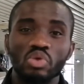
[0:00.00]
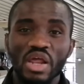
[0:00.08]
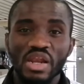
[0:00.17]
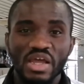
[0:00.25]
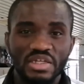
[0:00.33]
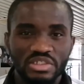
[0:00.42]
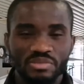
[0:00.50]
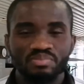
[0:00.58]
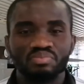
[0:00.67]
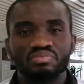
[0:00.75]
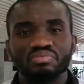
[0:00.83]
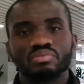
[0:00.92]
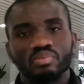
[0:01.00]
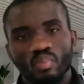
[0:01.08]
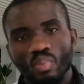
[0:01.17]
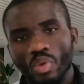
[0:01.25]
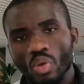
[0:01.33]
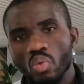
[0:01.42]
land
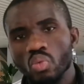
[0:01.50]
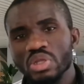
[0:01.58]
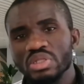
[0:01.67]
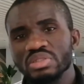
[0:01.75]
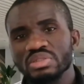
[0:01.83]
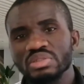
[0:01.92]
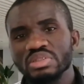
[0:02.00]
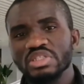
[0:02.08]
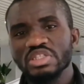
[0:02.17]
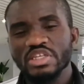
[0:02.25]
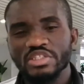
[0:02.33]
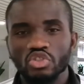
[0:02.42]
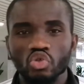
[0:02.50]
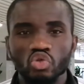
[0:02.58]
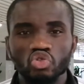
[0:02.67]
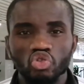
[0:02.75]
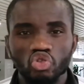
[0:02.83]
will lead to